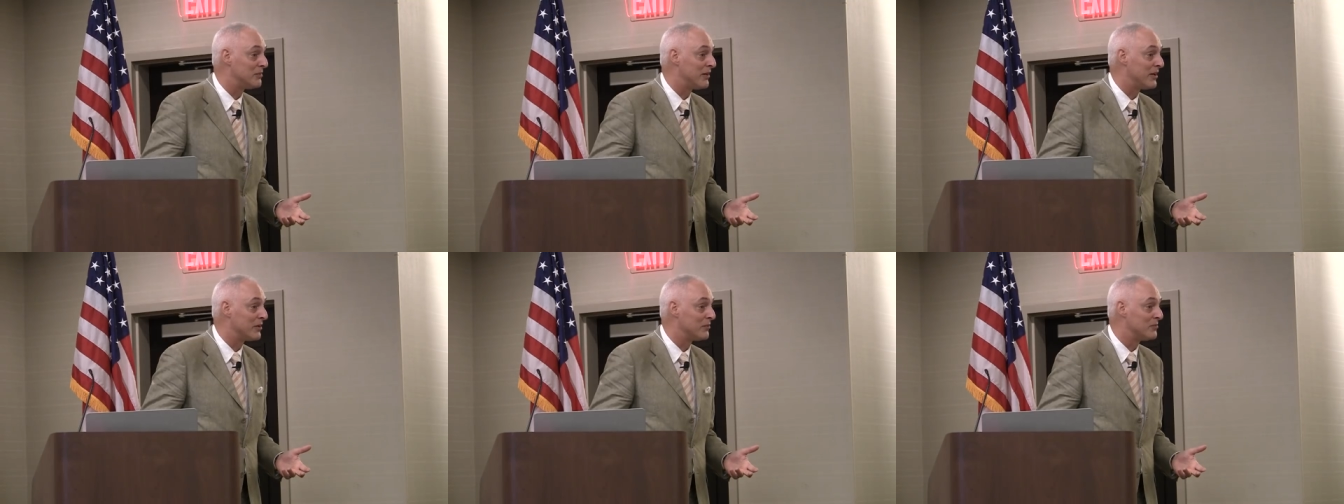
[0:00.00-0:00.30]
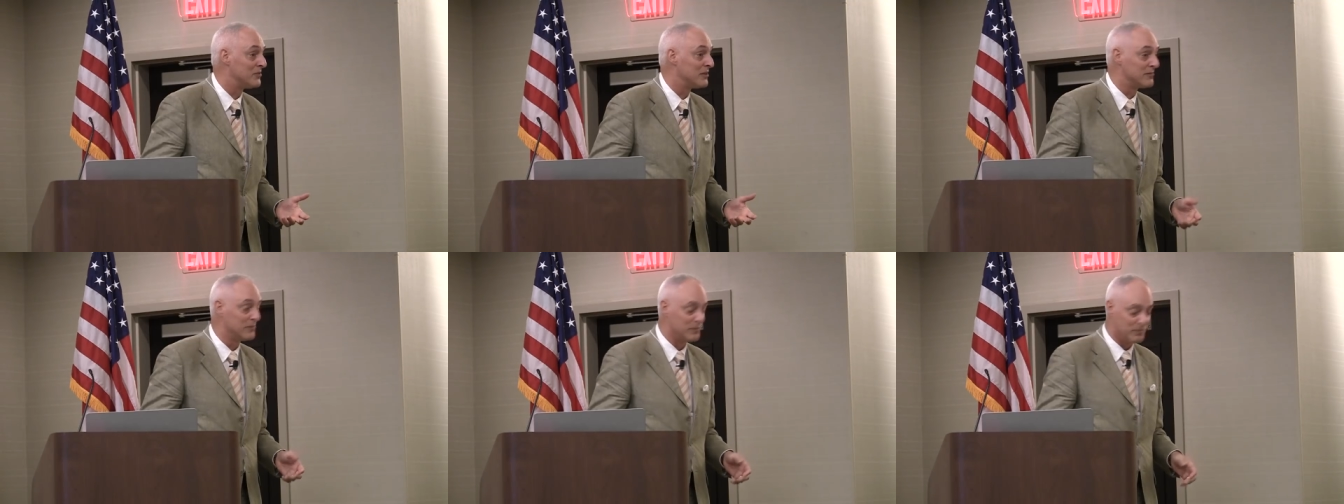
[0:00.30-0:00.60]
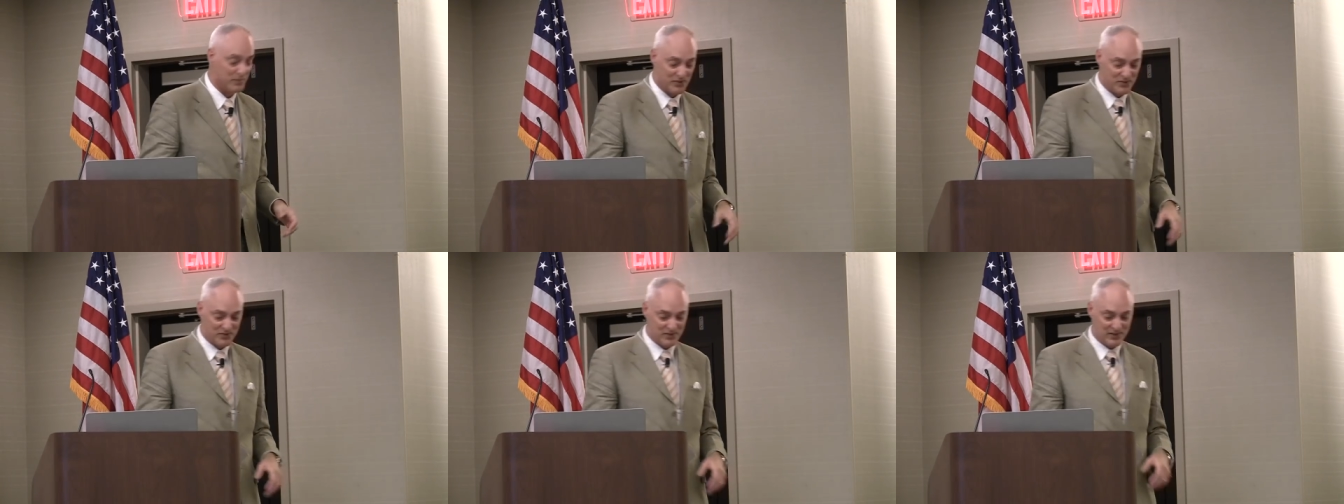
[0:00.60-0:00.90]
about
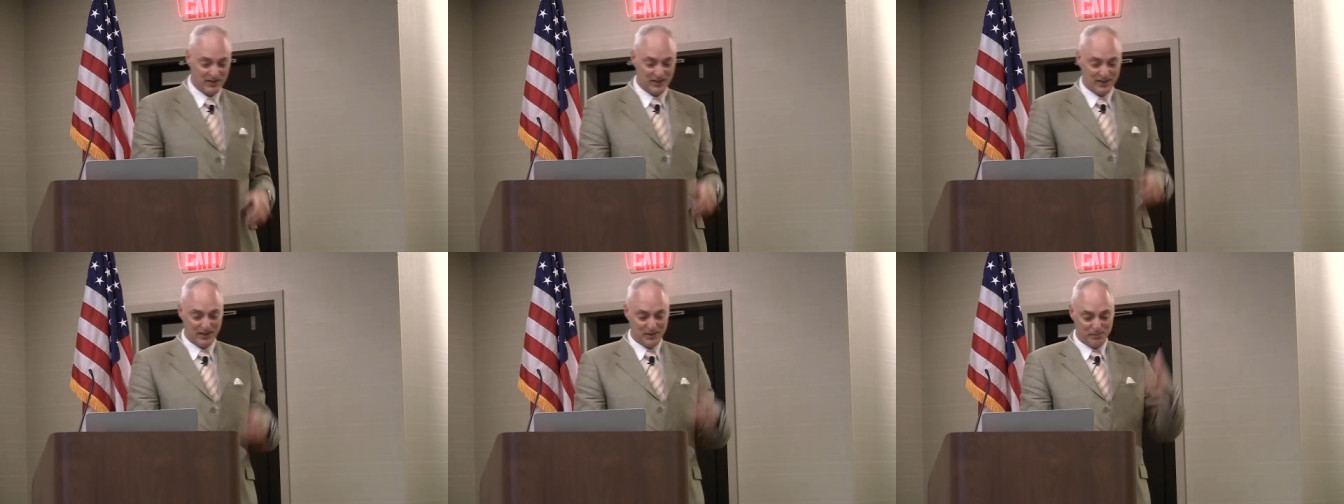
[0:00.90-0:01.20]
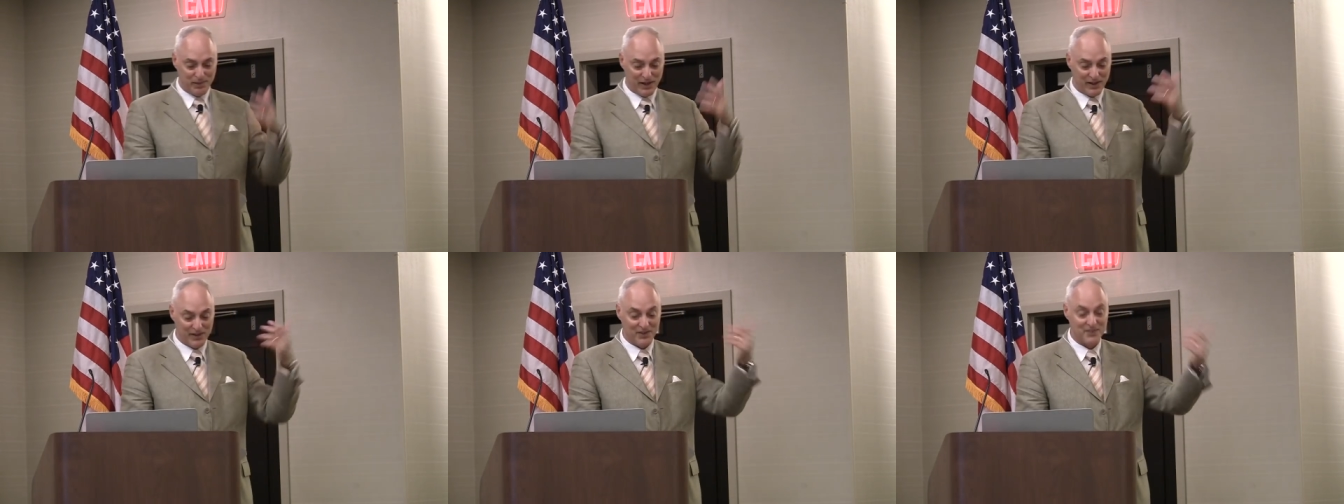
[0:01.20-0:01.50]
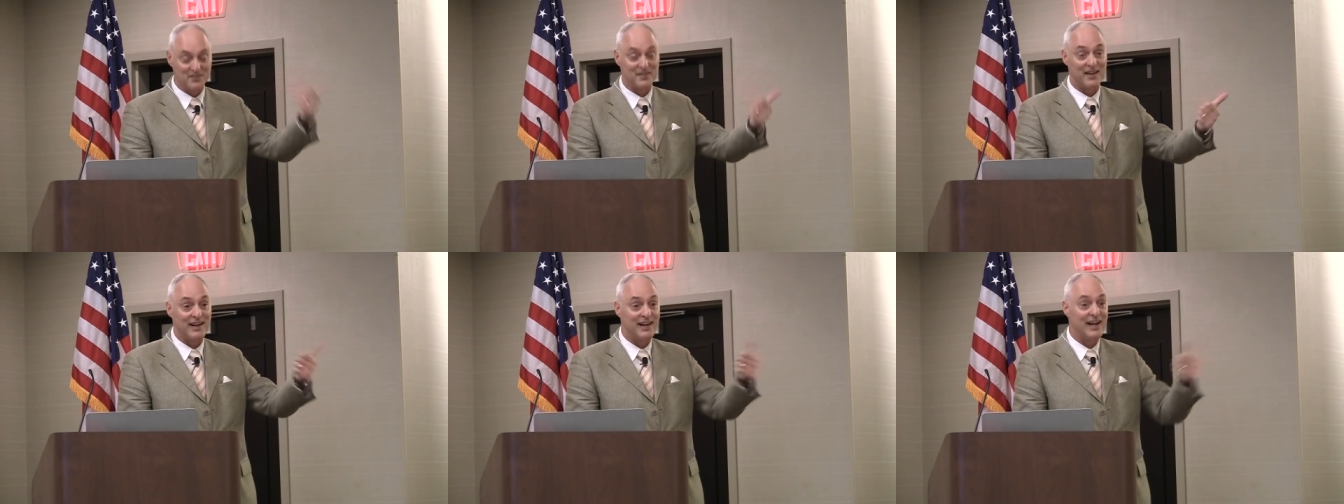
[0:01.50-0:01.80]
observables.
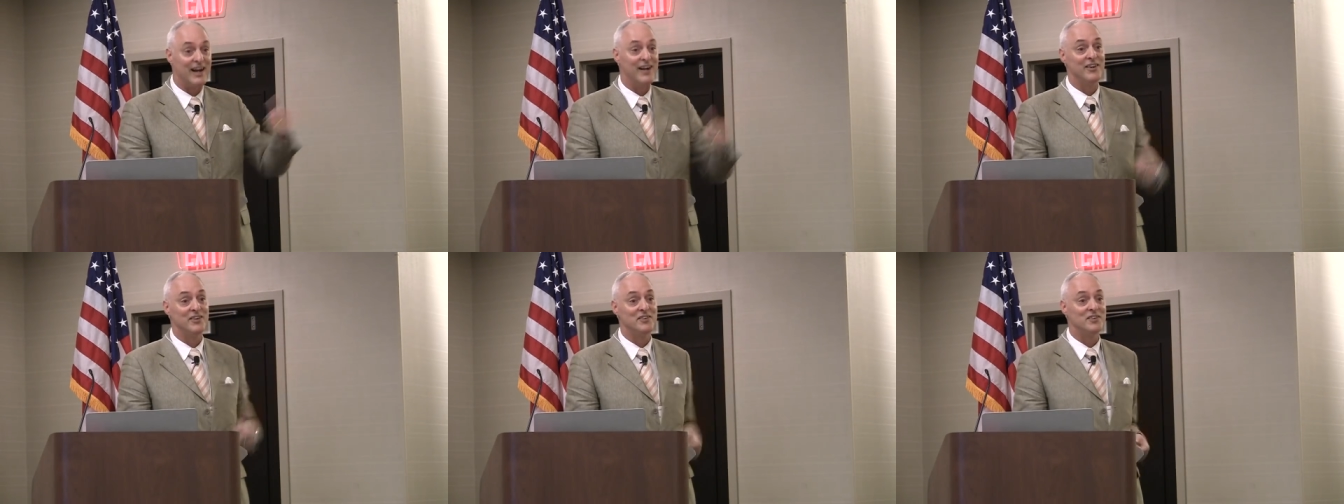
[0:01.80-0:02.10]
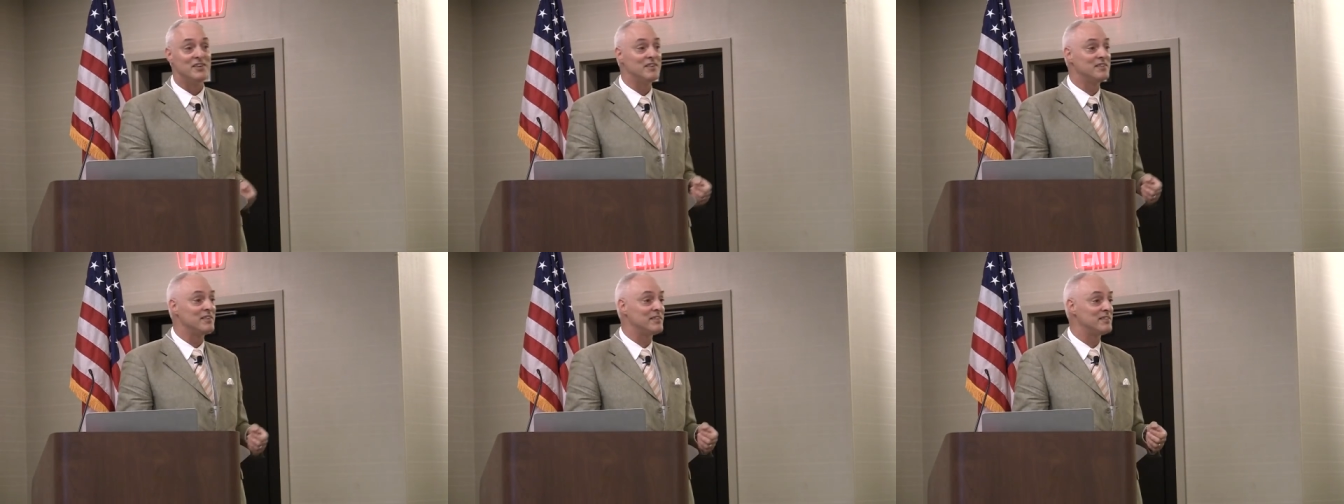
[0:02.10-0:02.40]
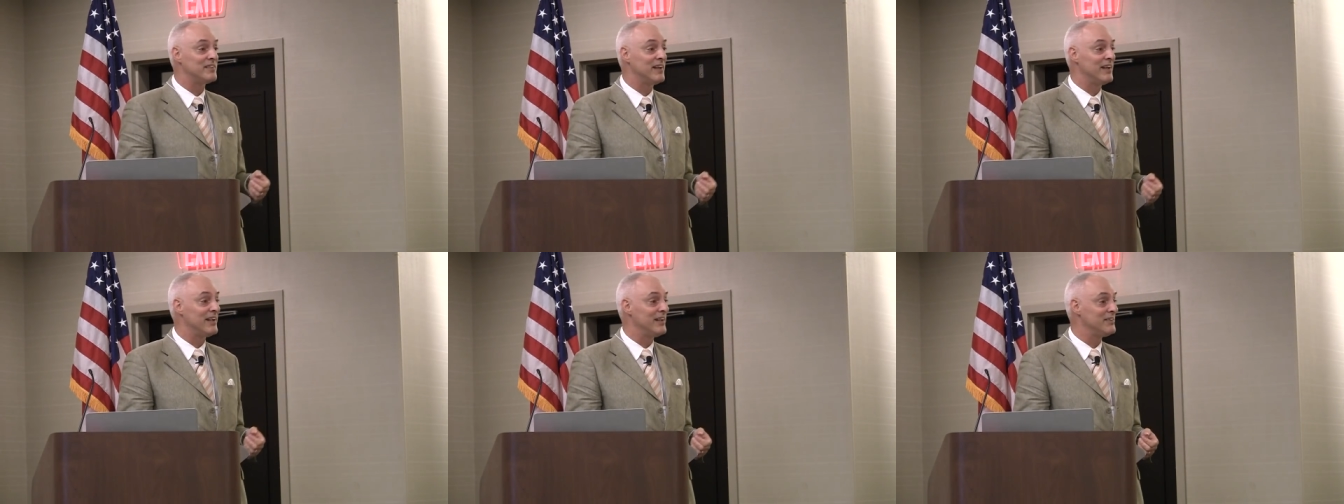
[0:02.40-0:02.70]
Parapsychology is a
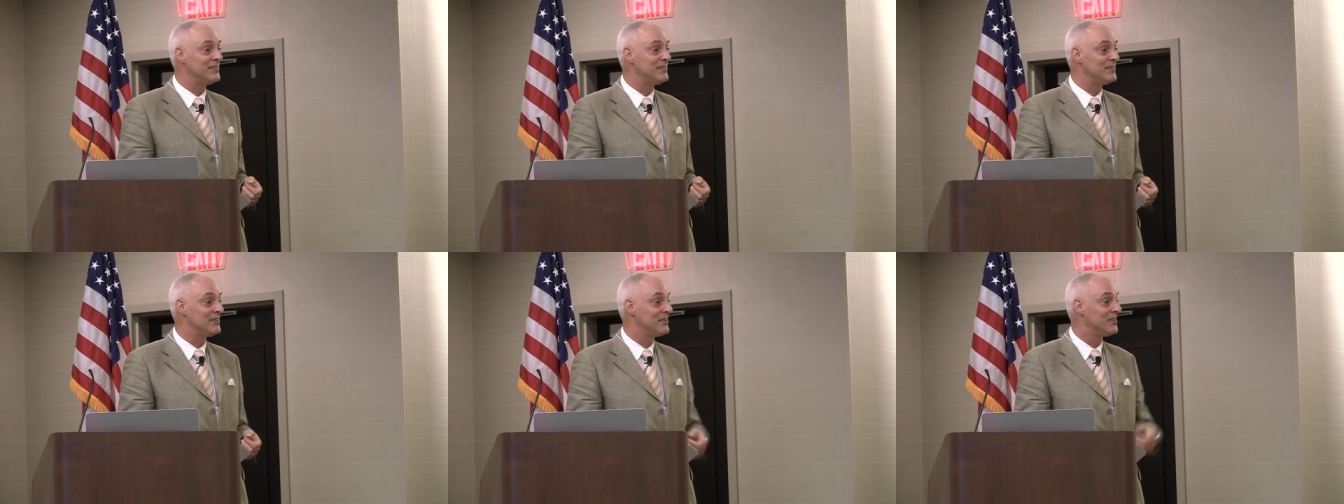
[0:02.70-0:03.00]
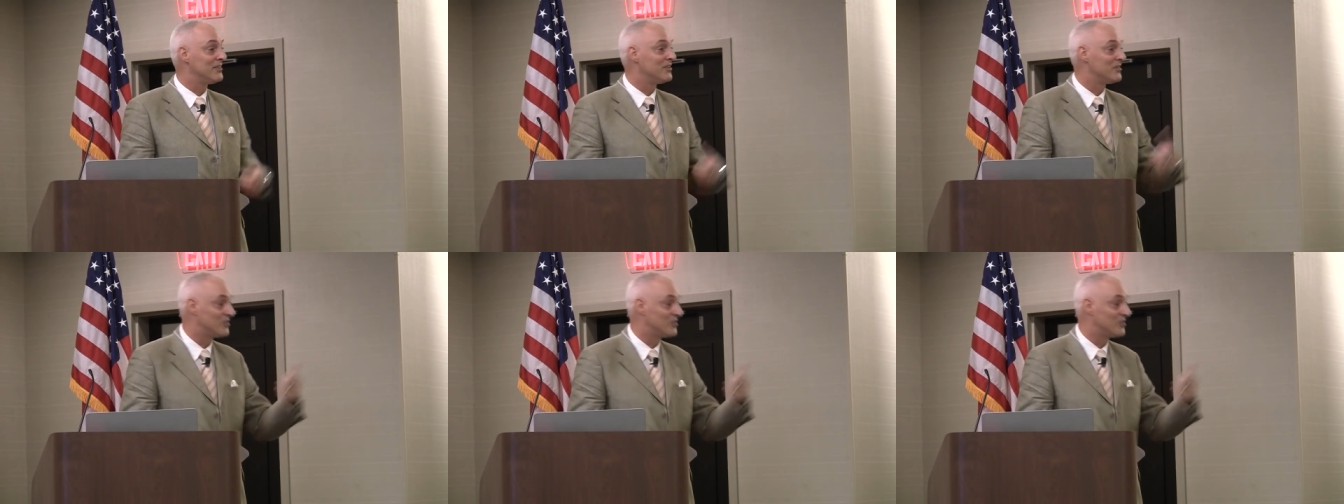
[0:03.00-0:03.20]
science,